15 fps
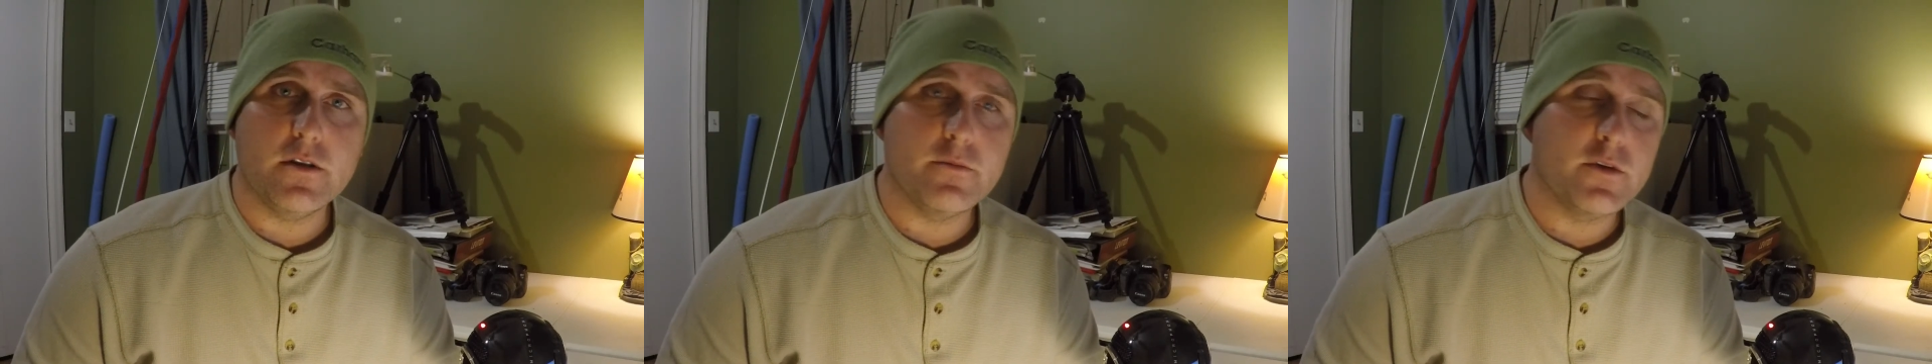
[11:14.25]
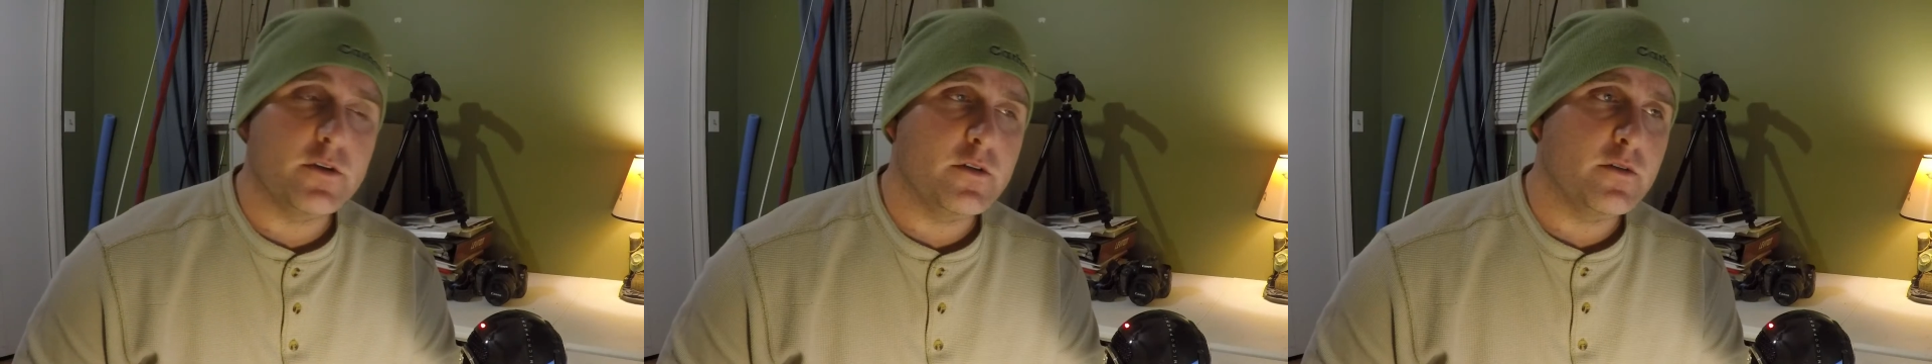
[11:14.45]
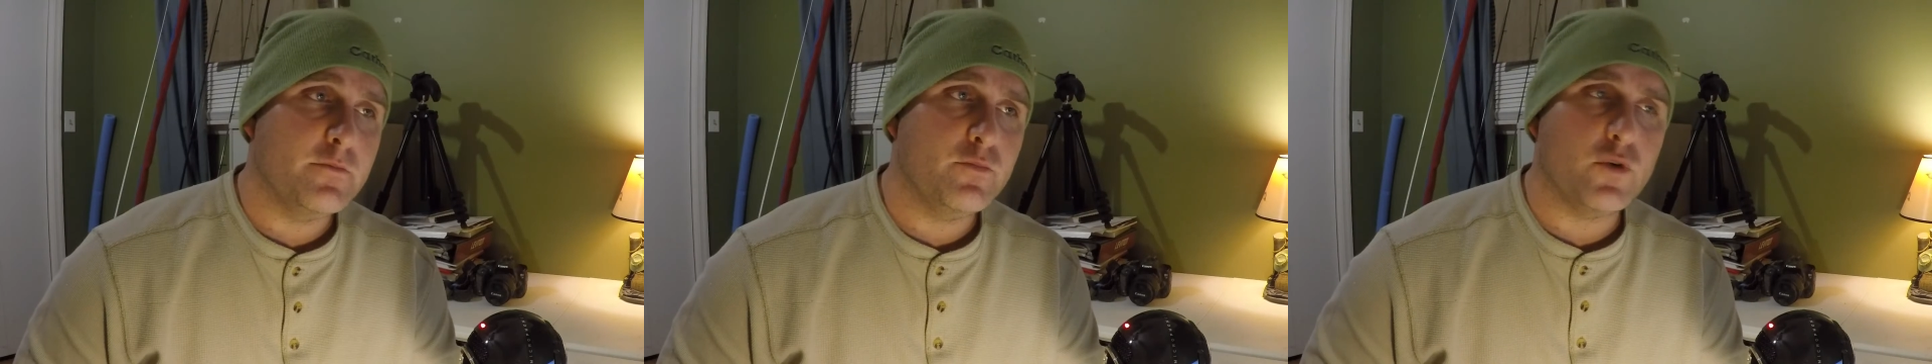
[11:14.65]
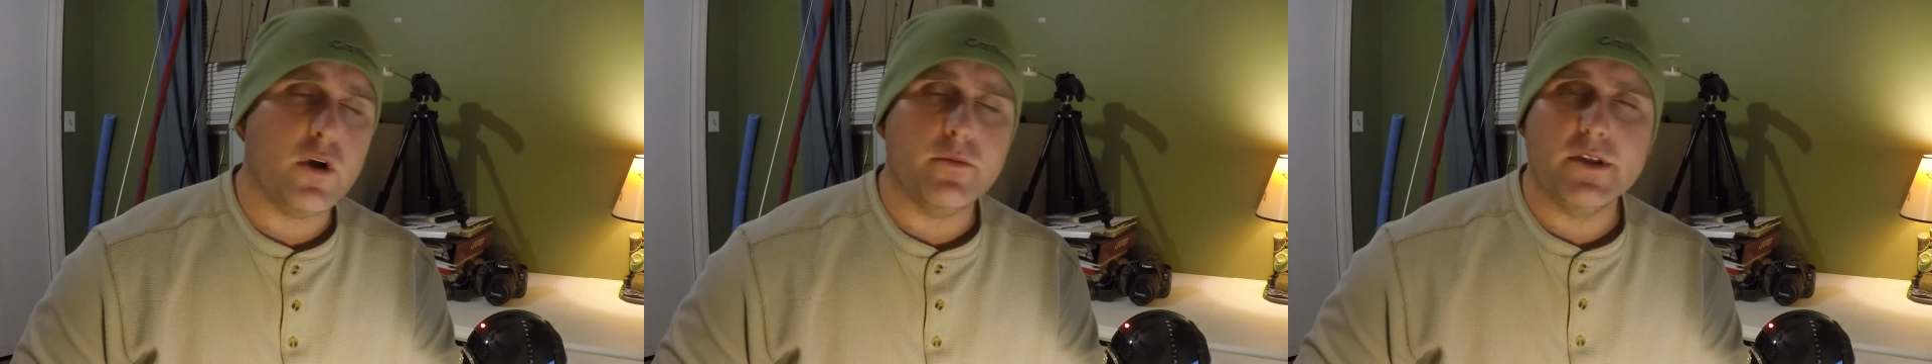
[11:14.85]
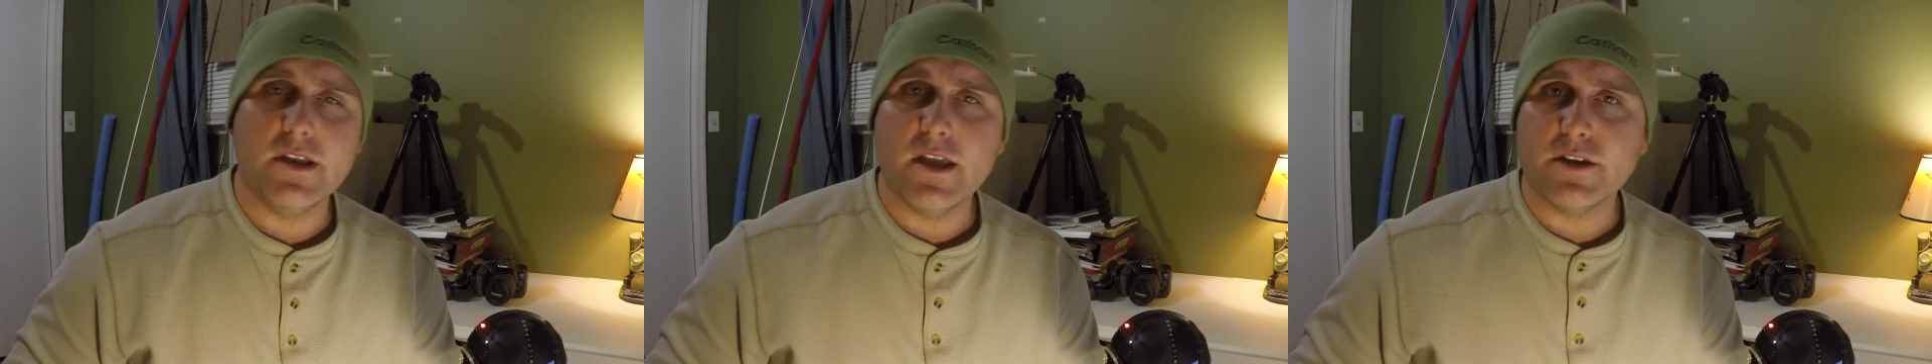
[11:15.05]
I'm going to
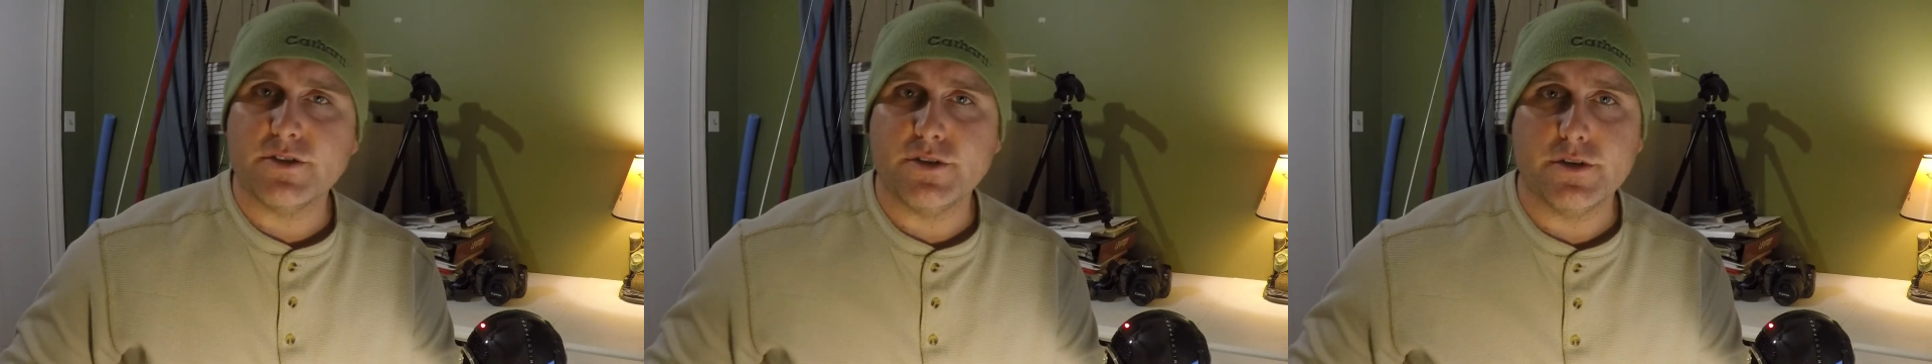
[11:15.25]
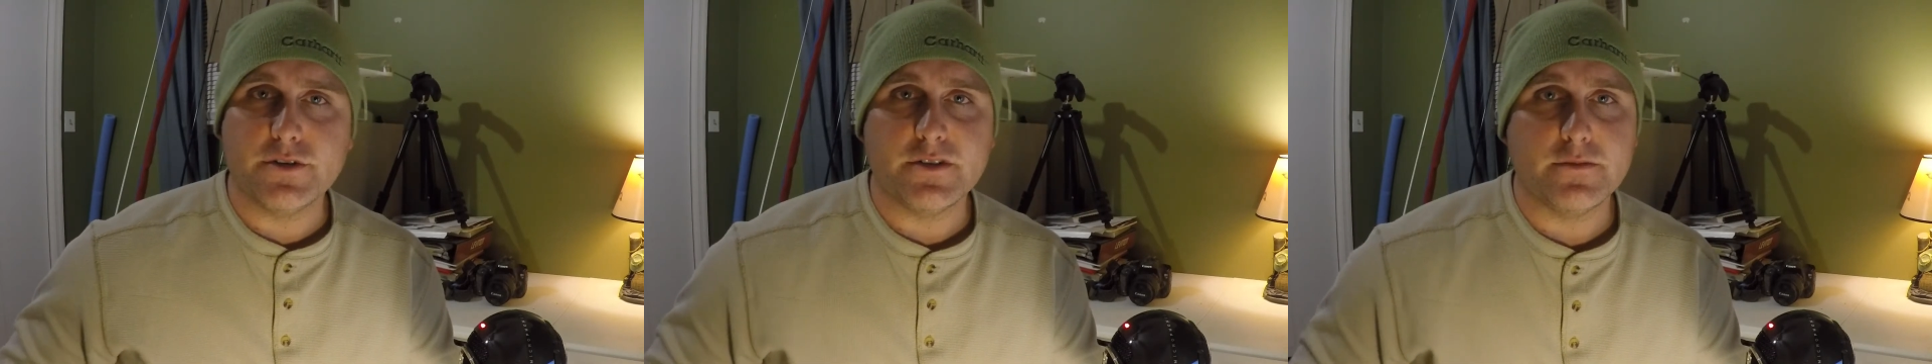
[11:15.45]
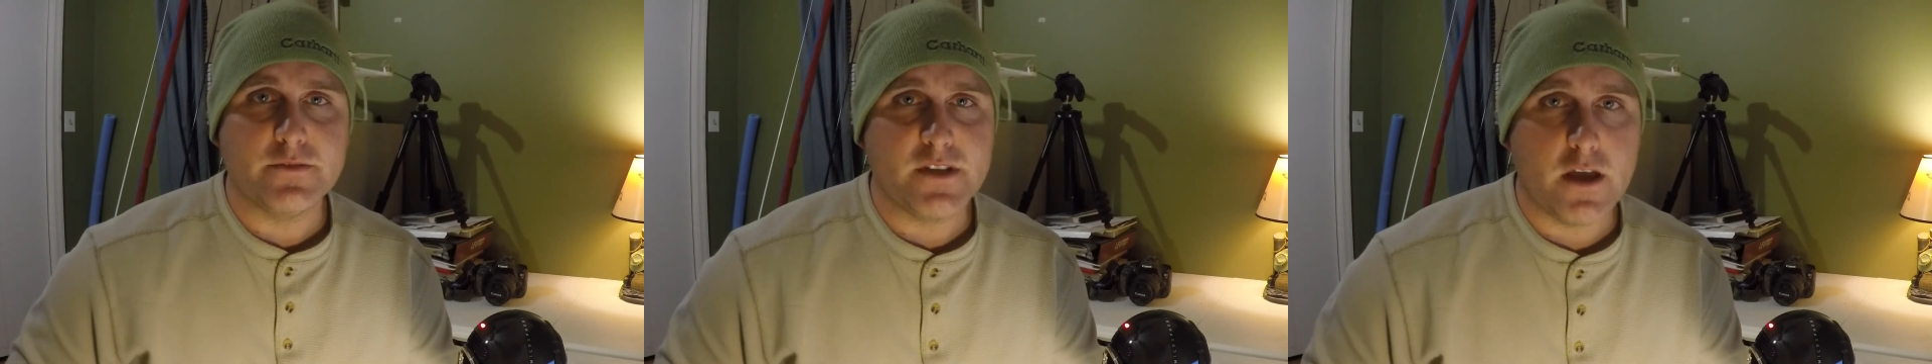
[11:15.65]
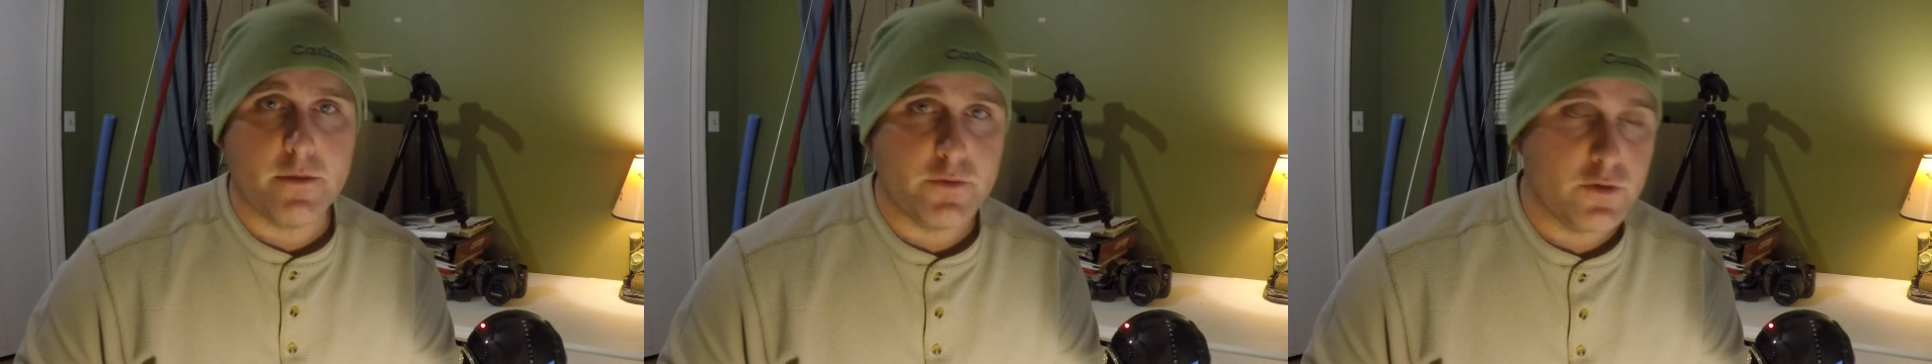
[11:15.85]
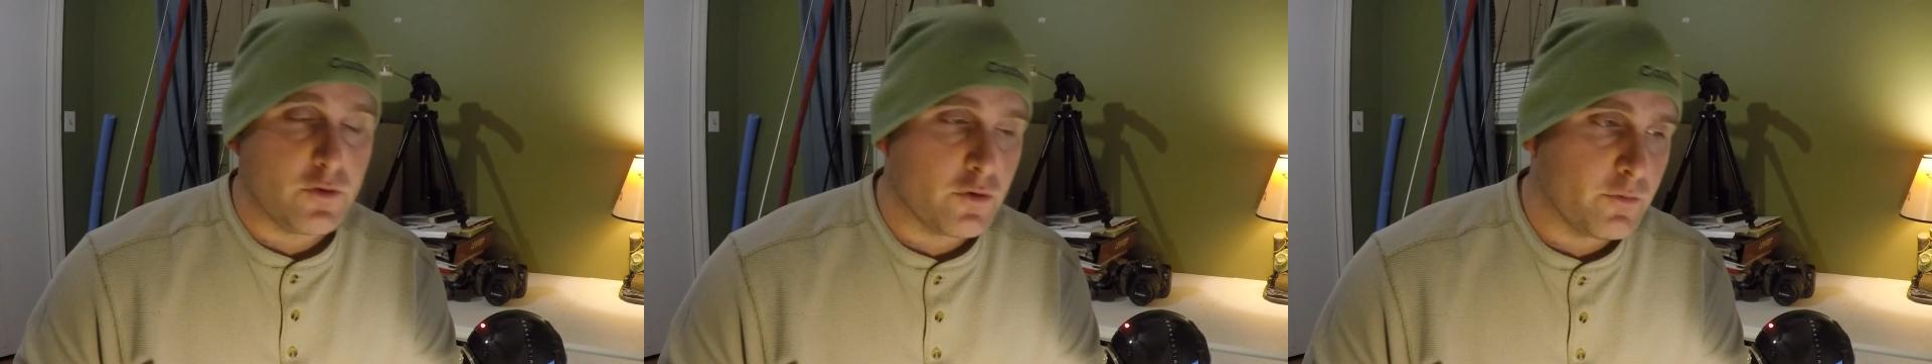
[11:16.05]
probably next year sometime
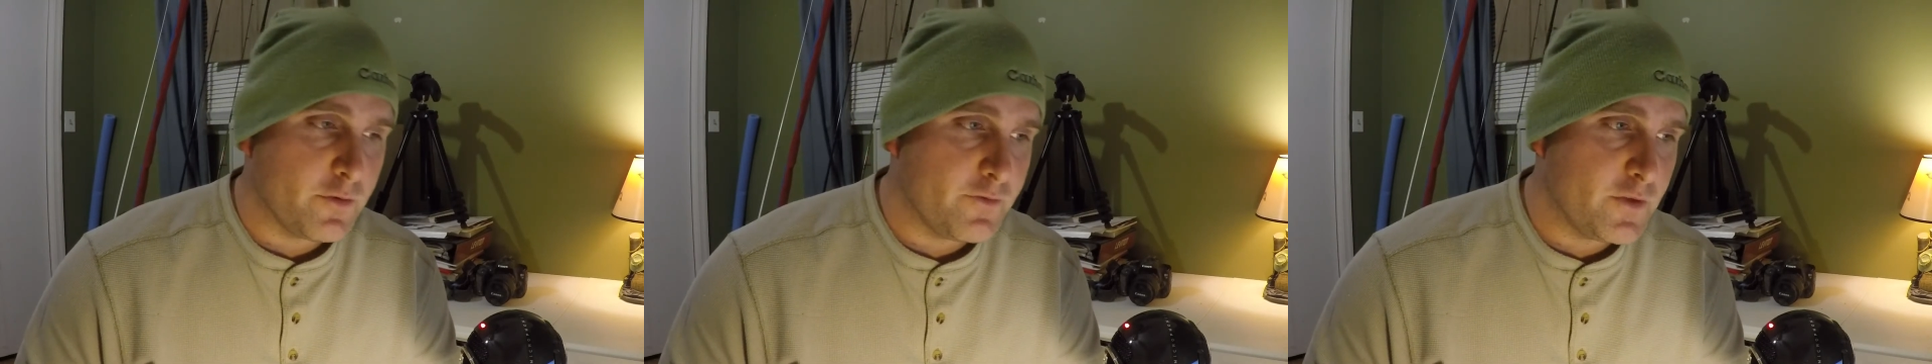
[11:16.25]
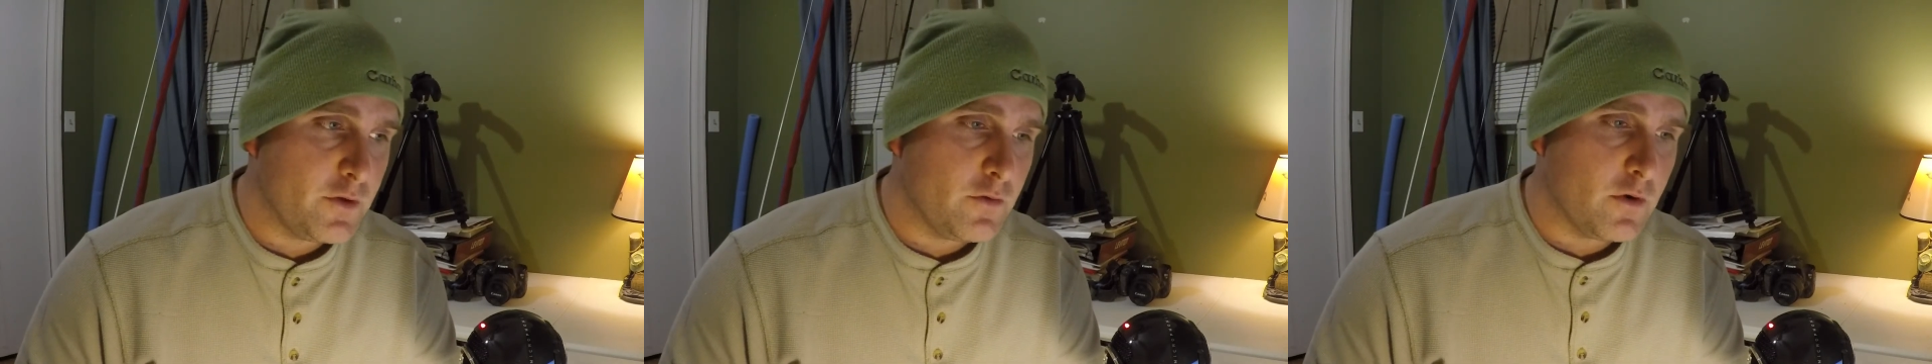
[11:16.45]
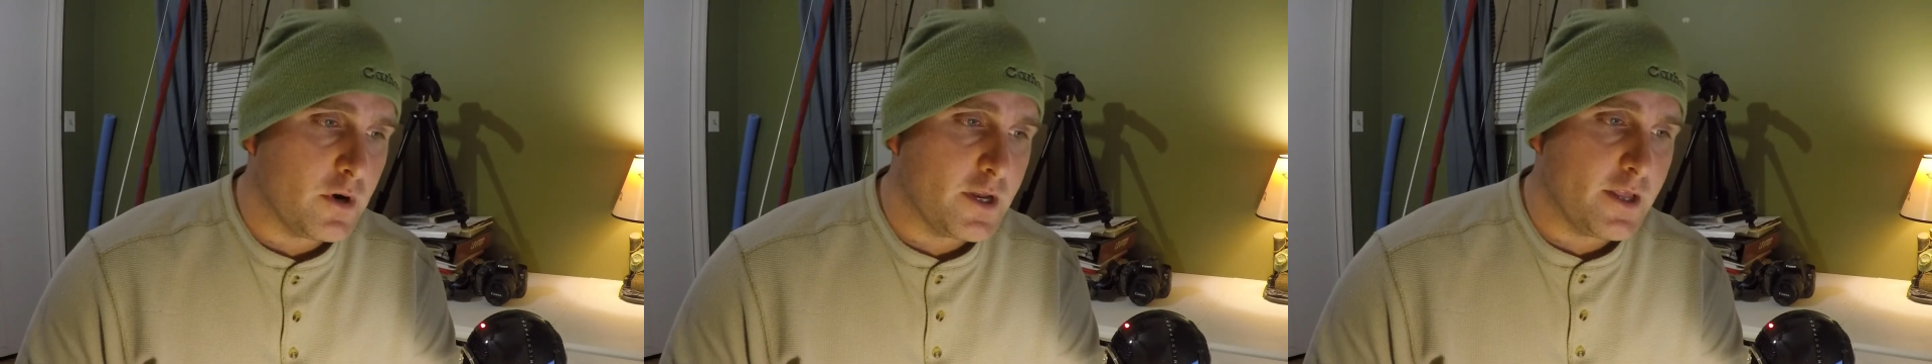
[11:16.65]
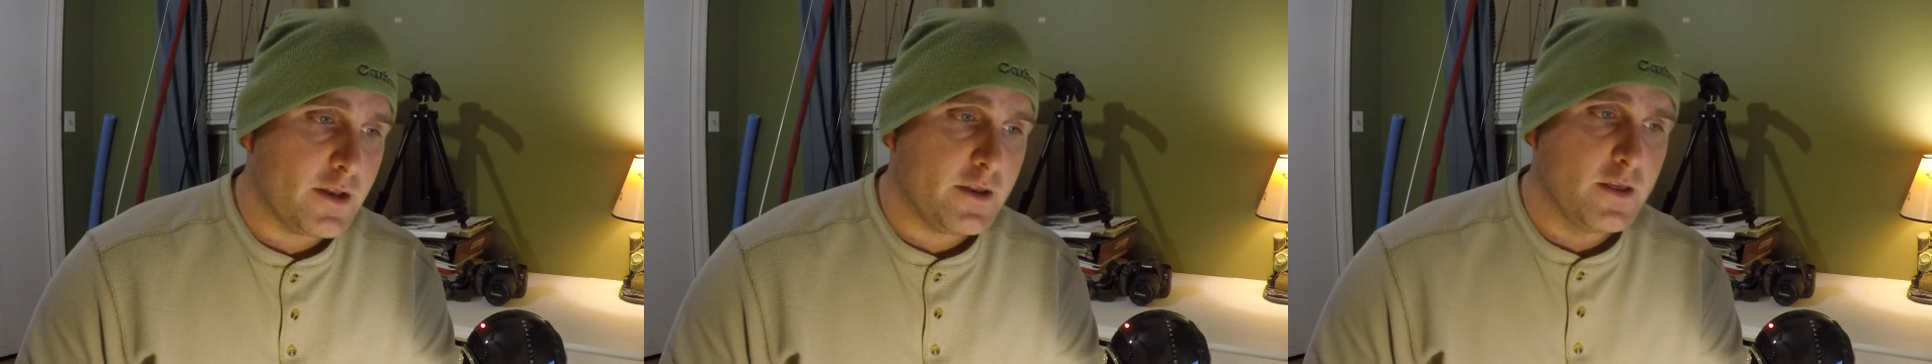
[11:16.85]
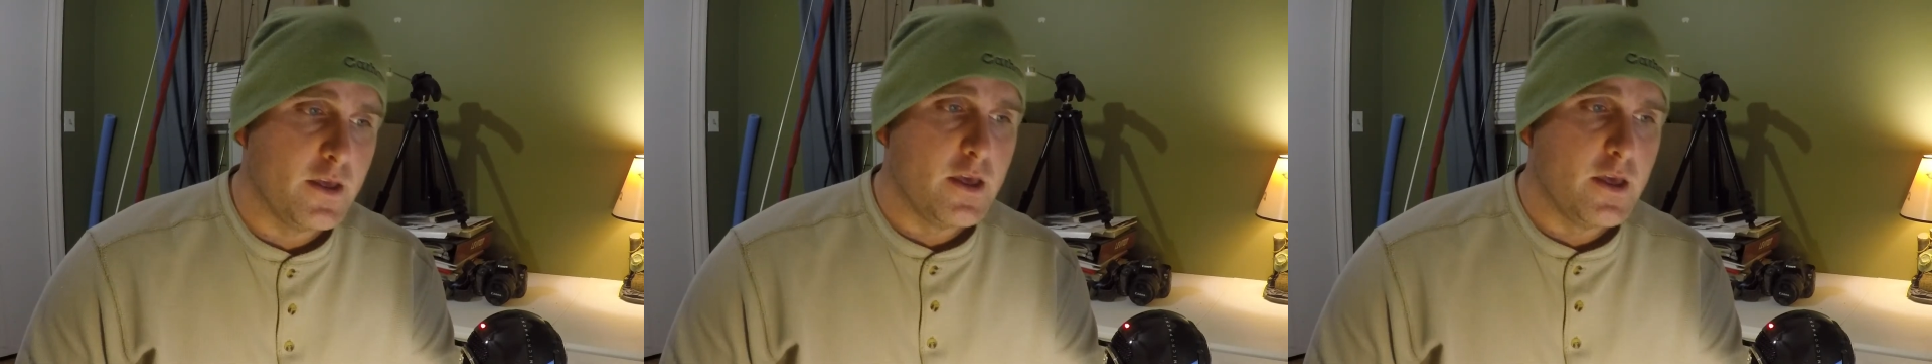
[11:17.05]
do a review on it